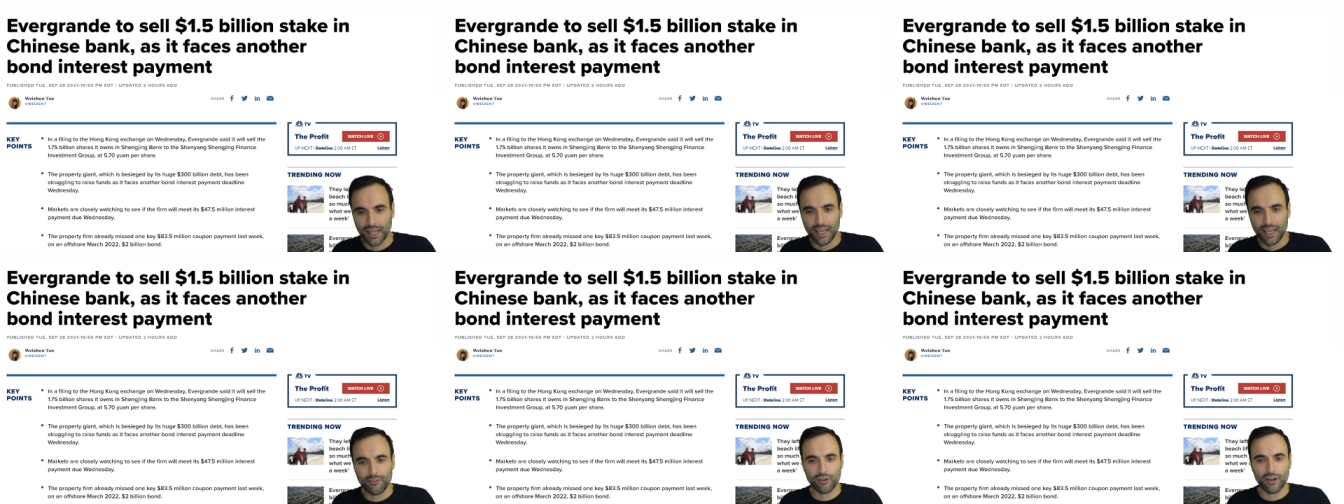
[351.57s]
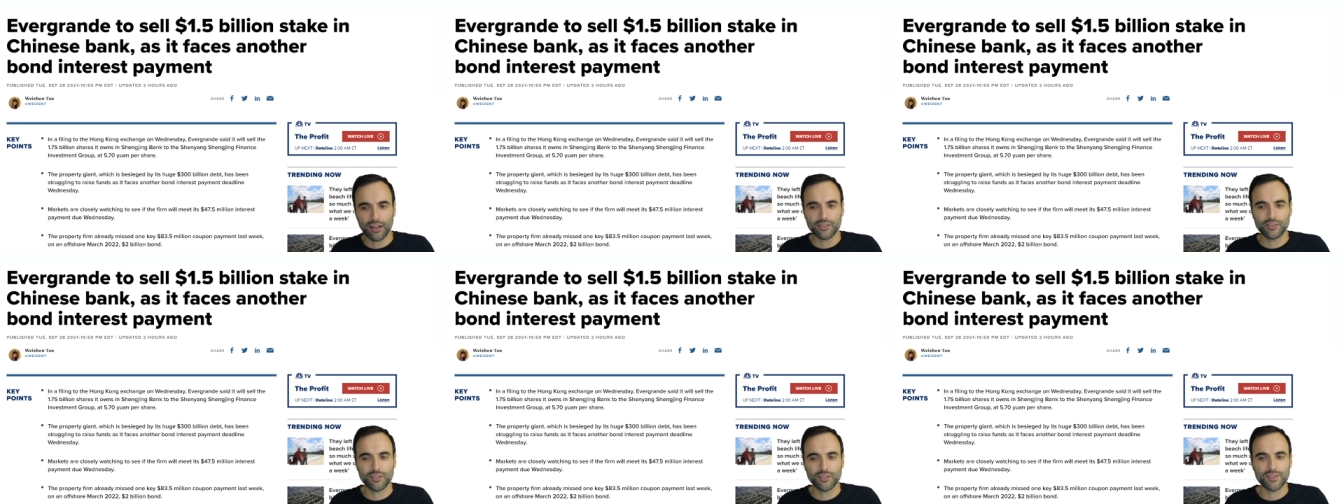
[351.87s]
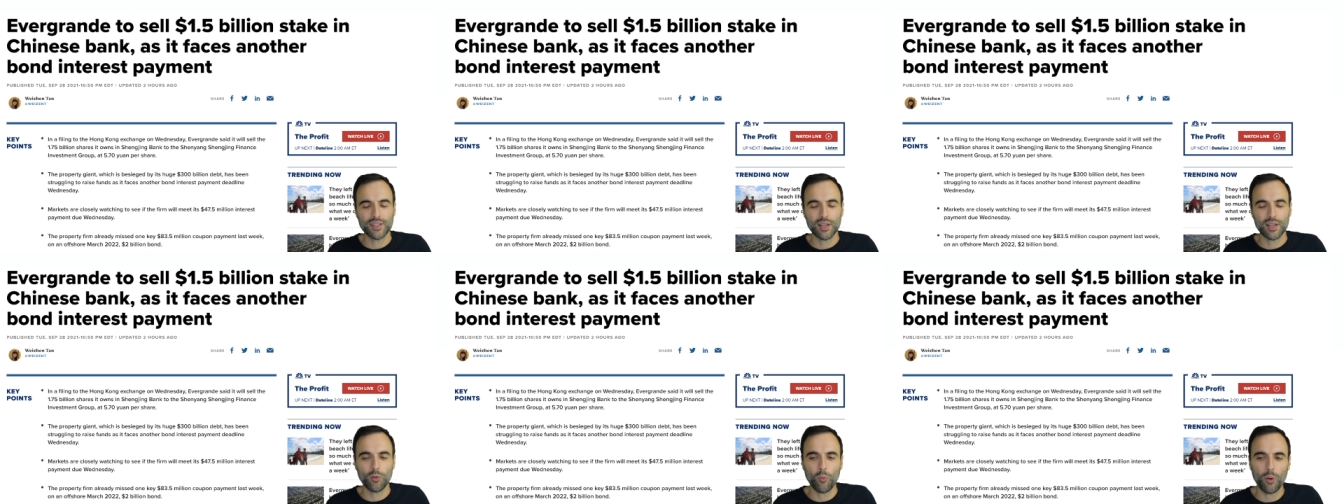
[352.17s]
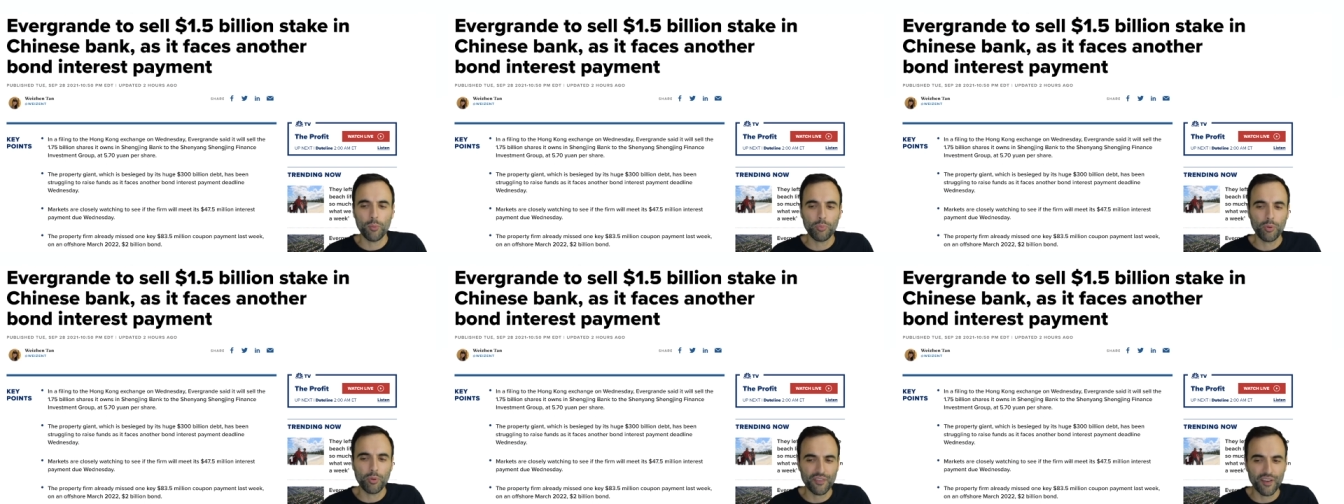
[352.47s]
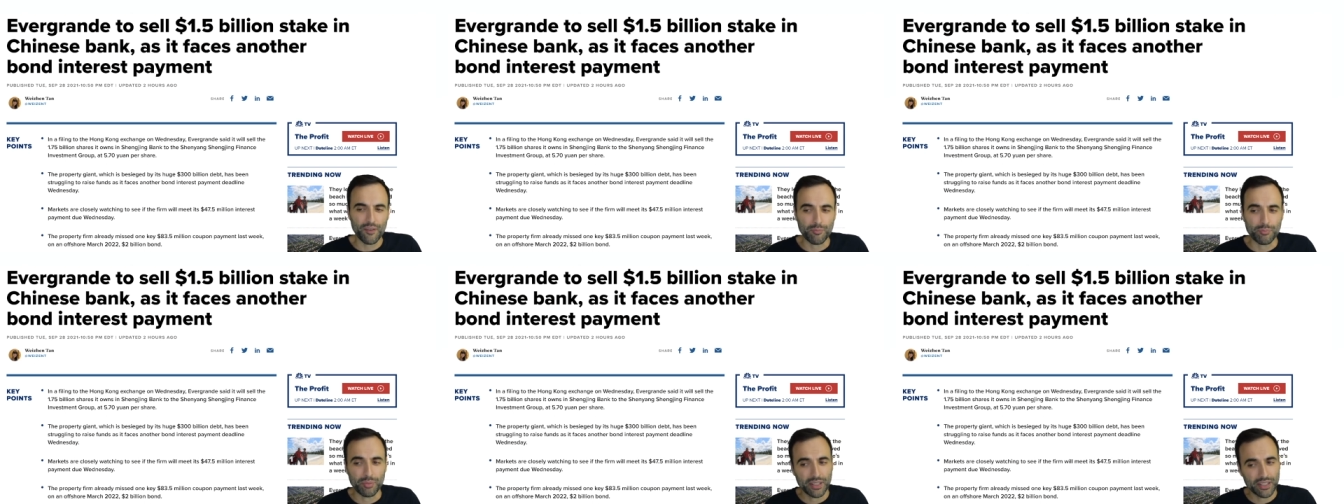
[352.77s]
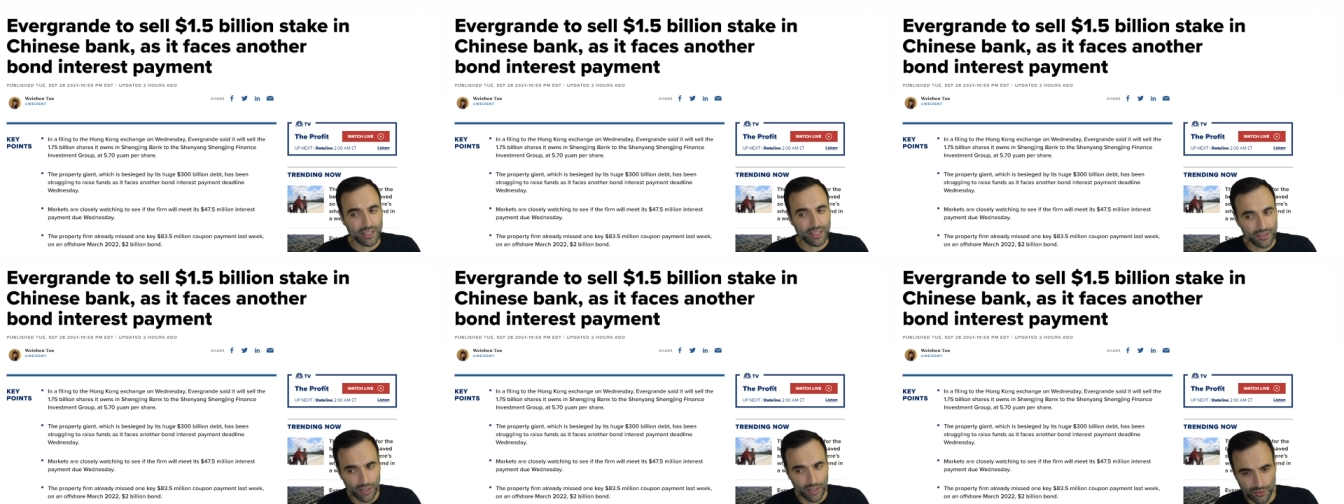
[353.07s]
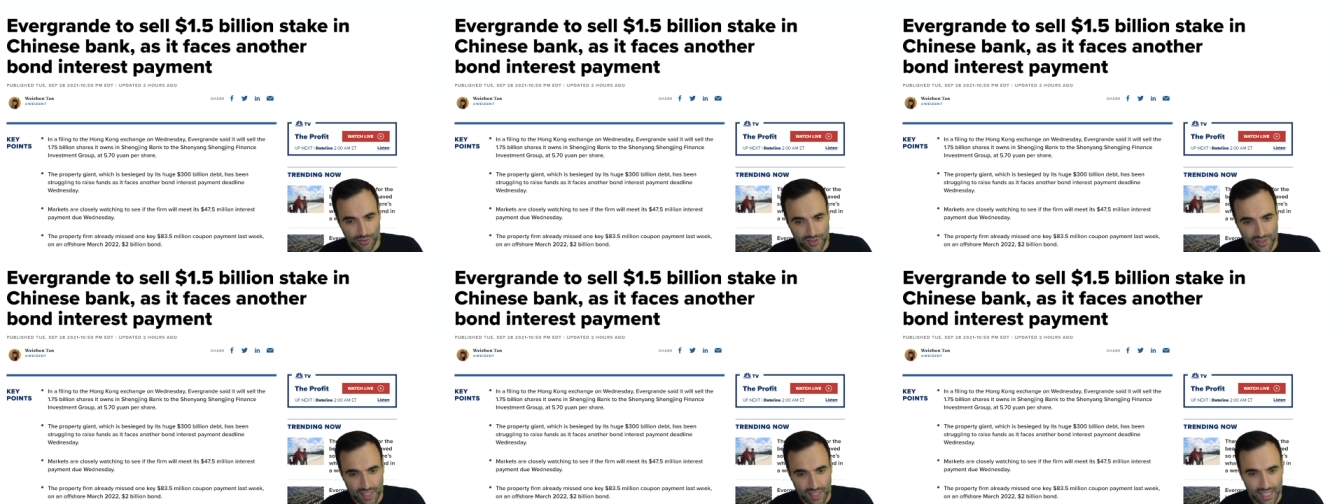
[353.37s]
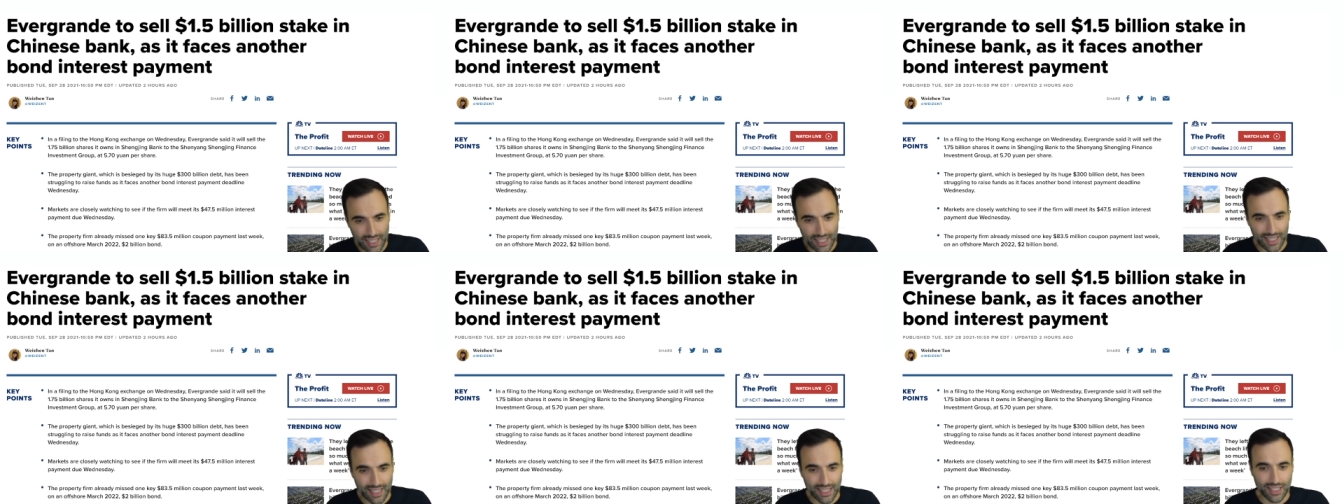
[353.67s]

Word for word: Evergrande to sell $1.5 billion stake